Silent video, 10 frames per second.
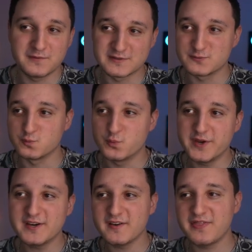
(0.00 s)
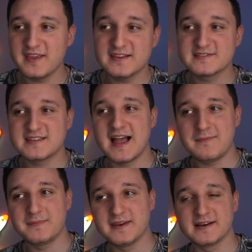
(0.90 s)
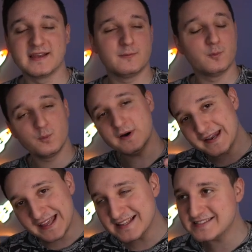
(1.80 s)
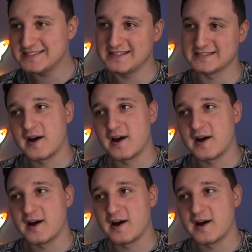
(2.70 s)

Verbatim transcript: Just weird things happening here. Like, what is this?